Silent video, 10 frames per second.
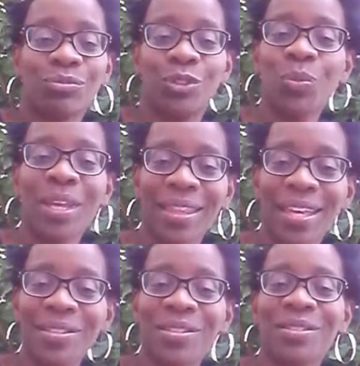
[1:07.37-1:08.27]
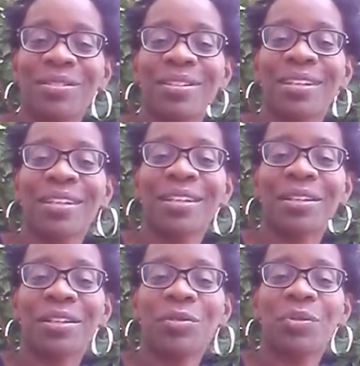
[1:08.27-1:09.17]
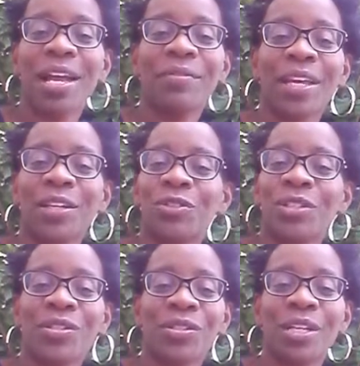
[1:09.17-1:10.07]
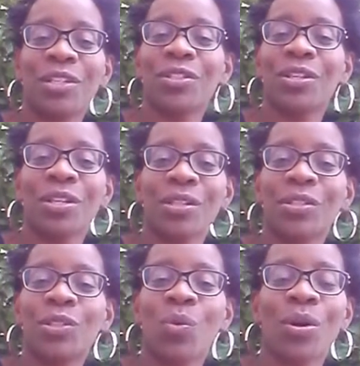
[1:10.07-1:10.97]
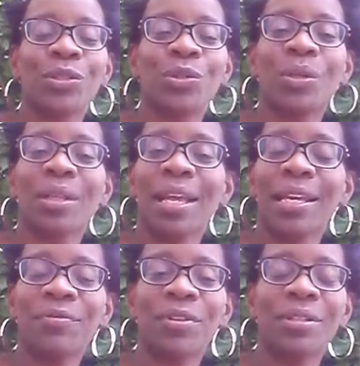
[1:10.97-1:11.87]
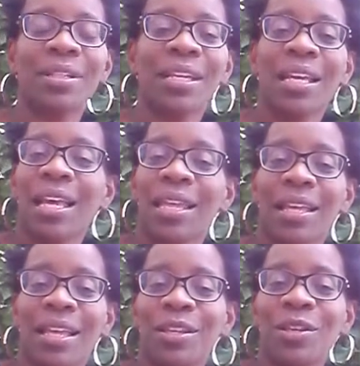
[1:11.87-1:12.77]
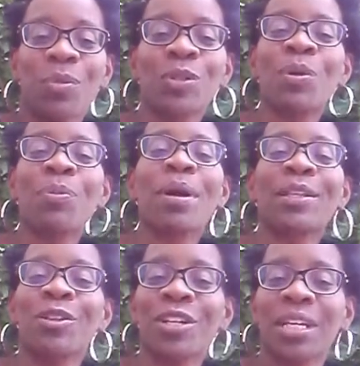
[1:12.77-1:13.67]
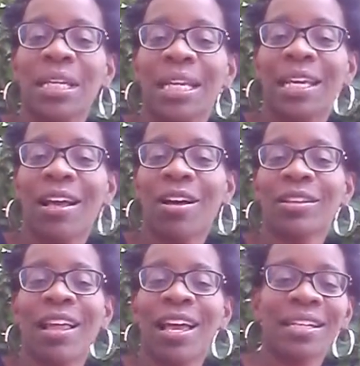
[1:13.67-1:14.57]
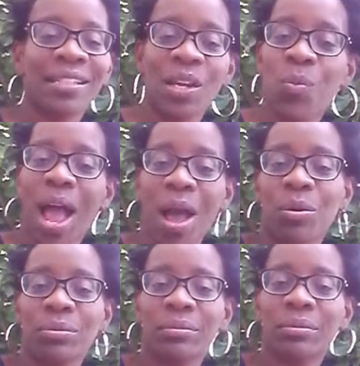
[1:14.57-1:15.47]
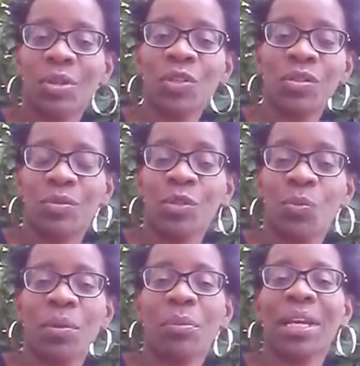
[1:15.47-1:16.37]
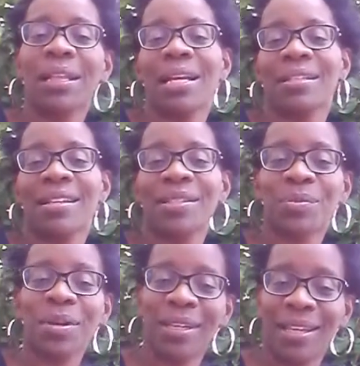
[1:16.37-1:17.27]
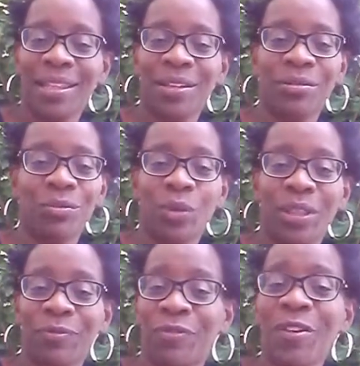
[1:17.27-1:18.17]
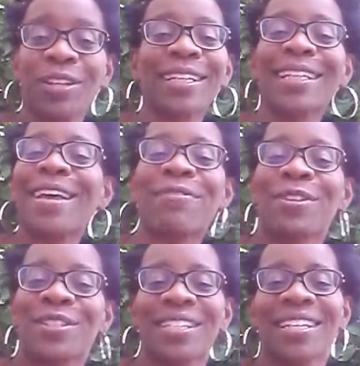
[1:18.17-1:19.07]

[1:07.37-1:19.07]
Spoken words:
doing this and arriving at your destination and things that you want to do in life, and most people might look online and say, wow, those people are making lots and lots of money, and they're with very little effort.